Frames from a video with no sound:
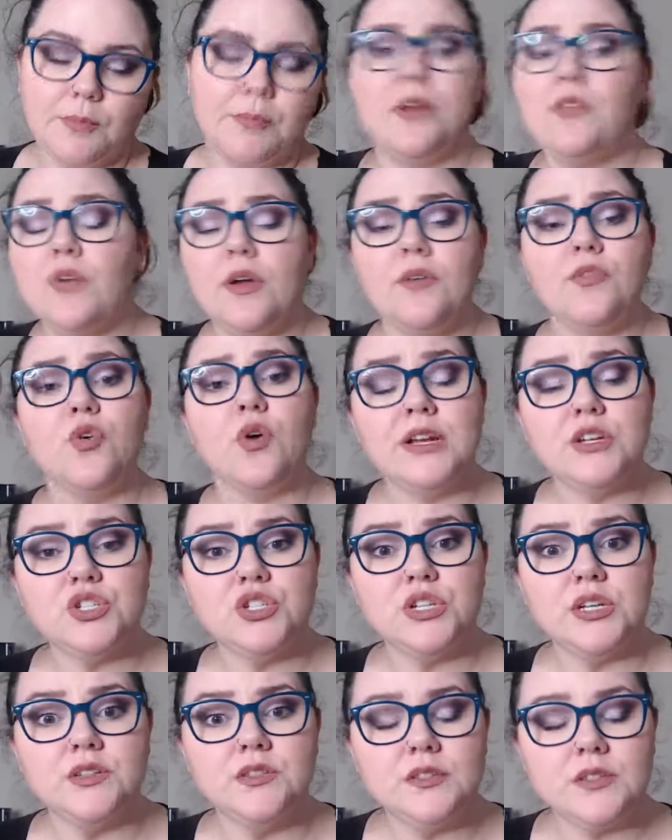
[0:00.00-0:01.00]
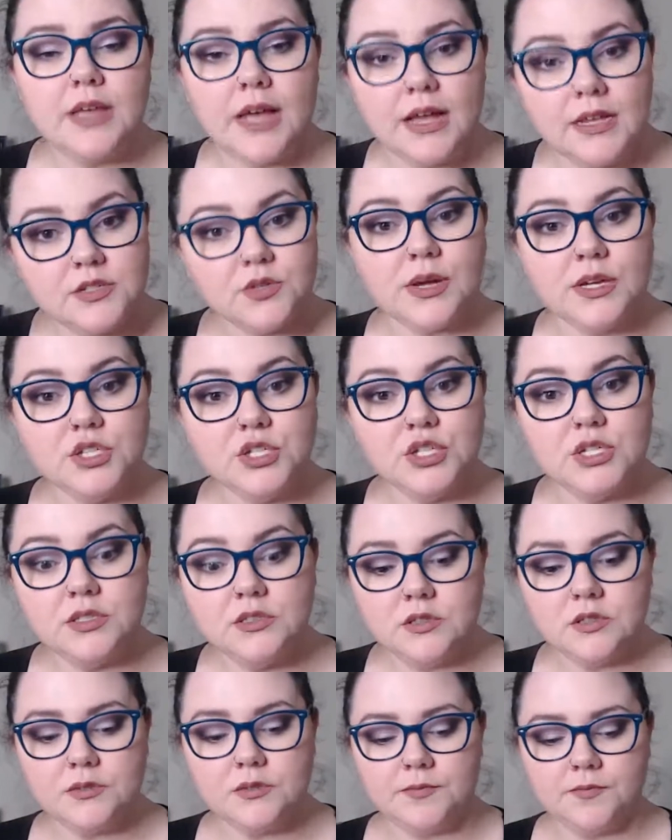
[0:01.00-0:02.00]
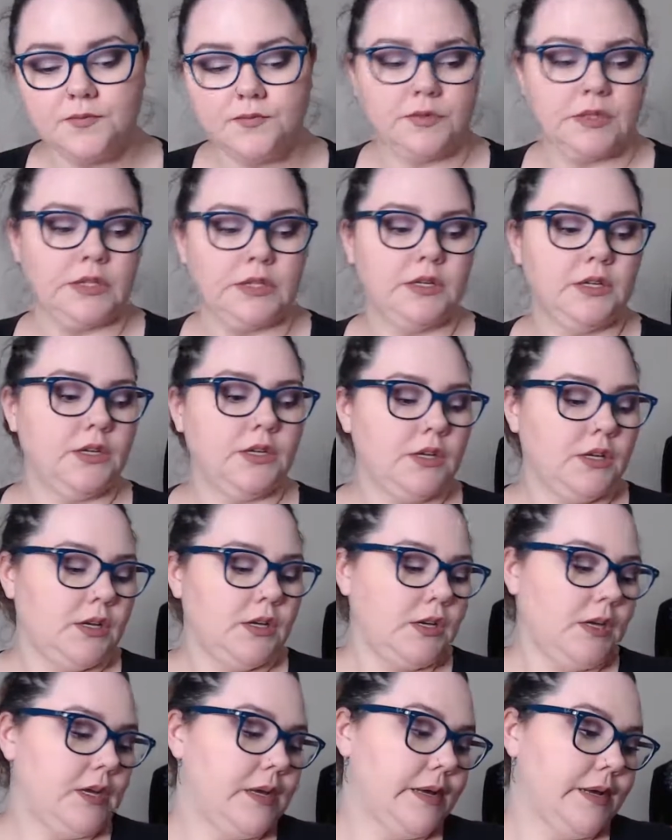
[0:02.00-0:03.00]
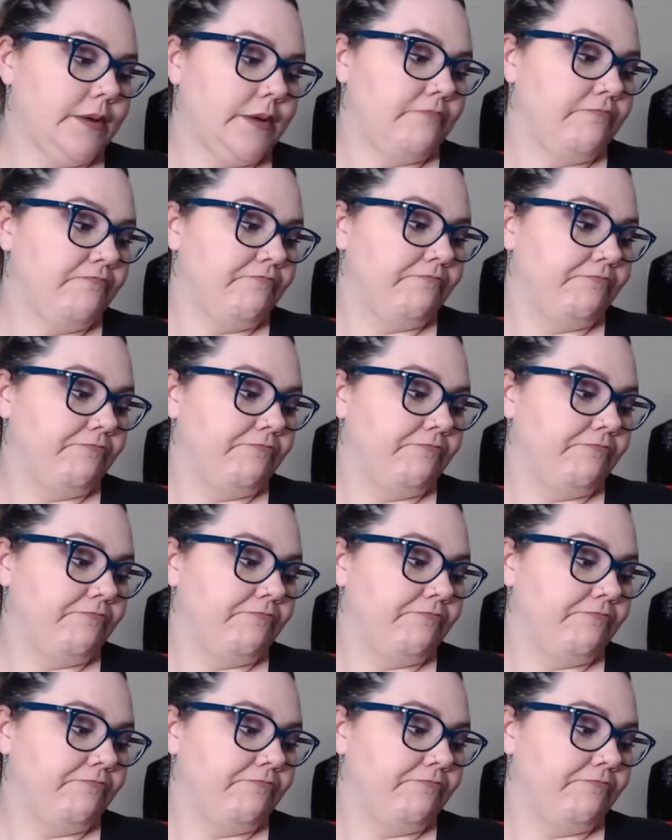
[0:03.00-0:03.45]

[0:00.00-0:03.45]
But if you have questions, ask questions. But